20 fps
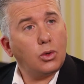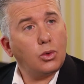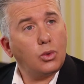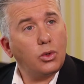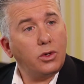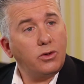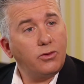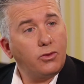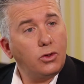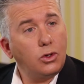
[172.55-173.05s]

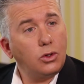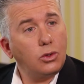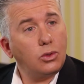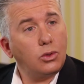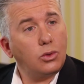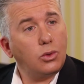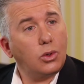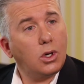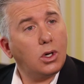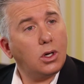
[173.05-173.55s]

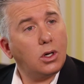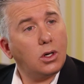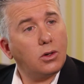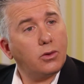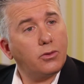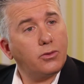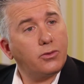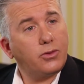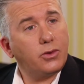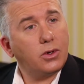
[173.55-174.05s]
review
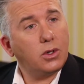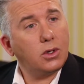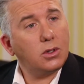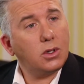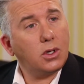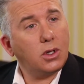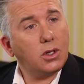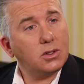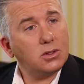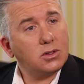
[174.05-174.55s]
of
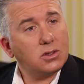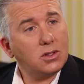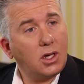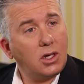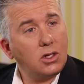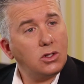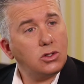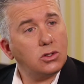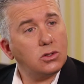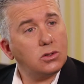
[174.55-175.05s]

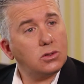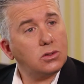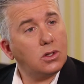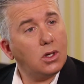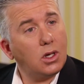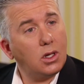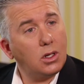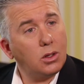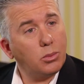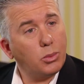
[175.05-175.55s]
sanctions
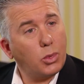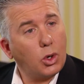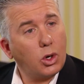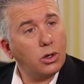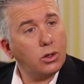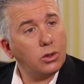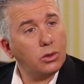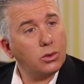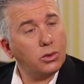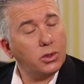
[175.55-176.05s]
and
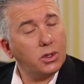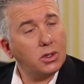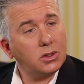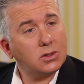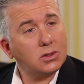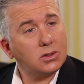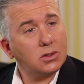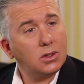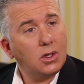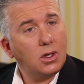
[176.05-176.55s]
embargo
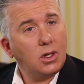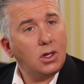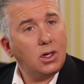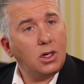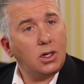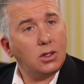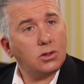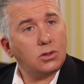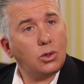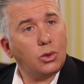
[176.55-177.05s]
lists.
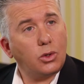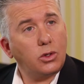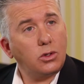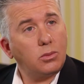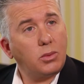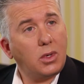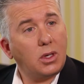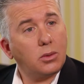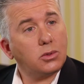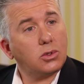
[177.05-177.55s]
It's going
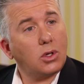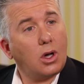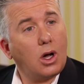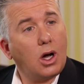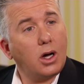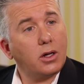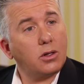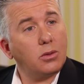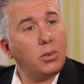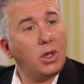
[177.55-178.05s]
to be able to
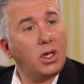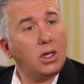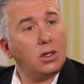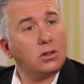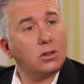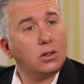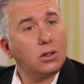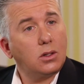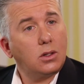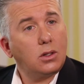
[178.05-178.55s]

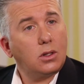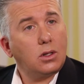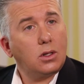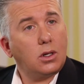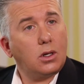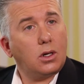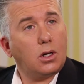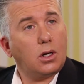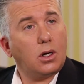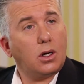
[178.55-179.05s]
automate
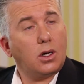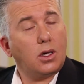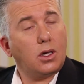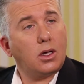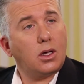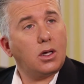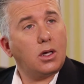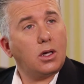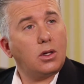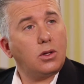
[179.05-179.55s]

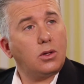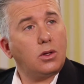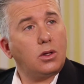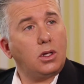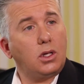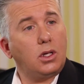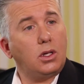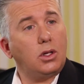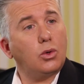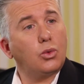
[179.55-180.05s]

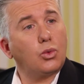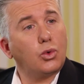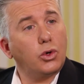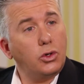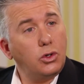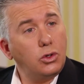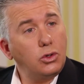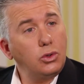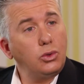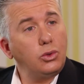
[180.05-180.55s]
the
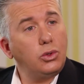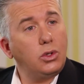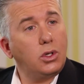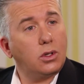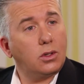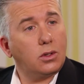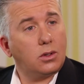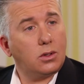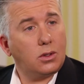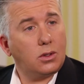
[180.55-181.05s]
renewed